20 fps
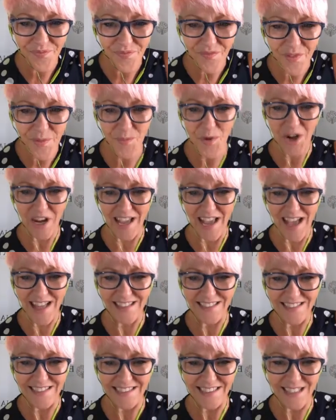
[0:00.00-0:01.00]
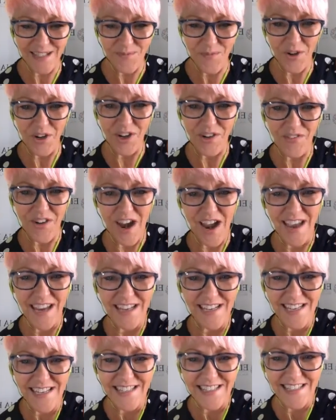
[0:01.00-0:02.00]
Good morning, Allison. Good morning, Ryan.
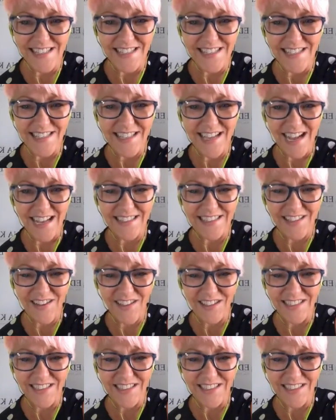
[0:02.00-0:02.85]
Nice to see you guys on.